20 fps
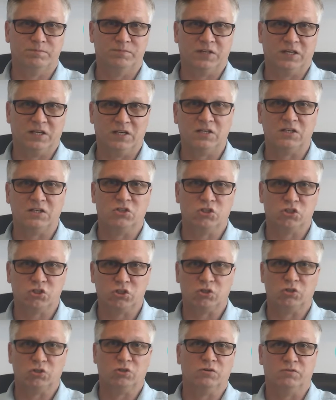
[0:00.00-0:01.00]
he could
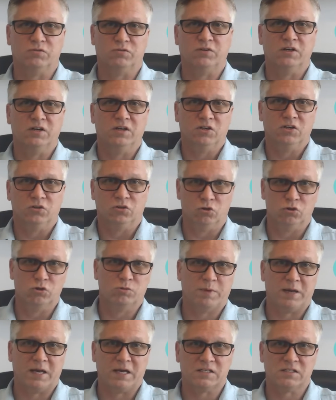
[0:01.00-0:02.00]
serve those
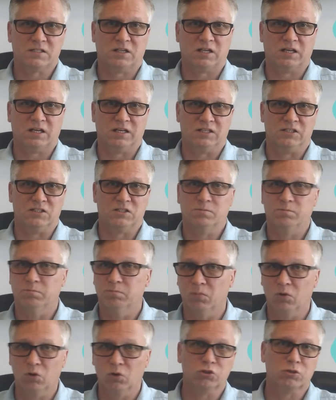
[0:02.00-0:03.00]
past clients
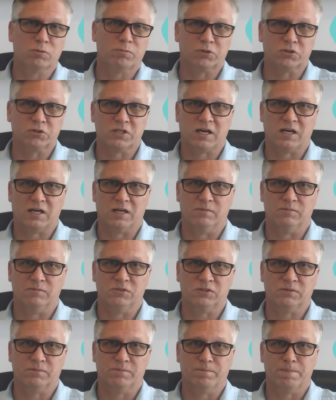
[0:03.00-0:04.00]
multiple
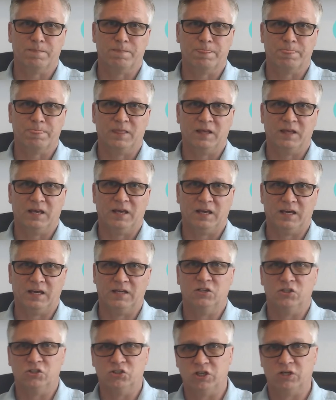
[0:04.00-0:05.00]
times
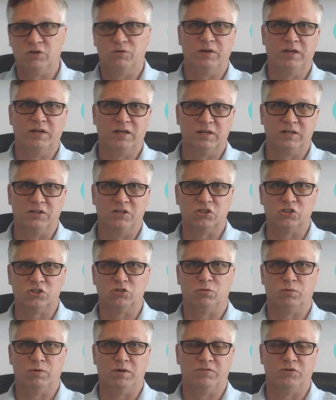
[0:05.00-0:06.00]
and generate
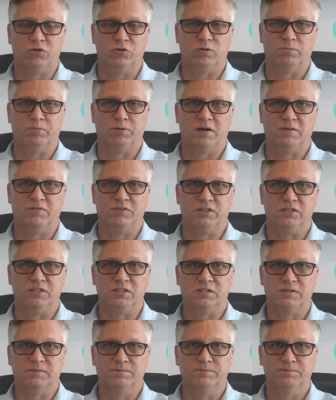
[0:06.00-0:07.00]
additional revenue and
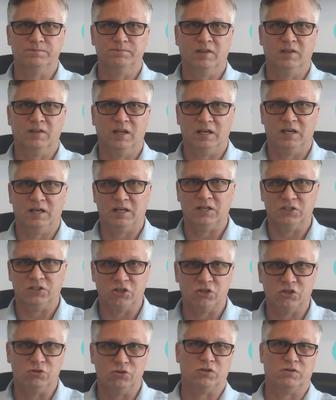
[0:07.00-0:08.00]
profits and
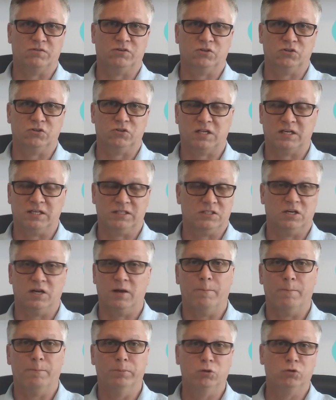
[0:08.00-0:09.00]
continue serving those clients. And
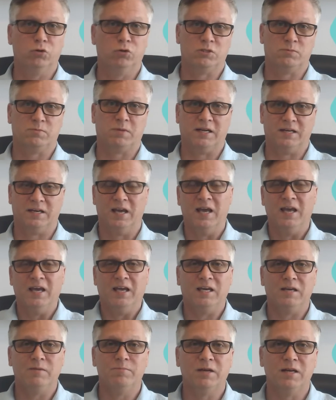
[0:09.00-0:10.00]
that blew his mind.
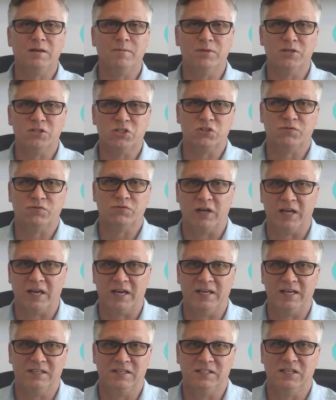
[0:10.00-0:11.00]
He had been in business for
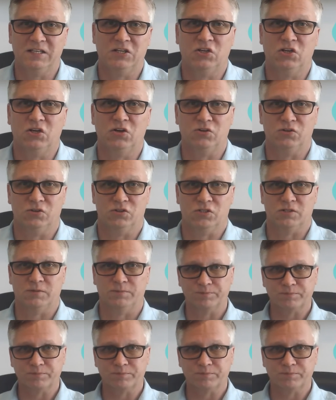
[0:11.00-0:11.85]
18 years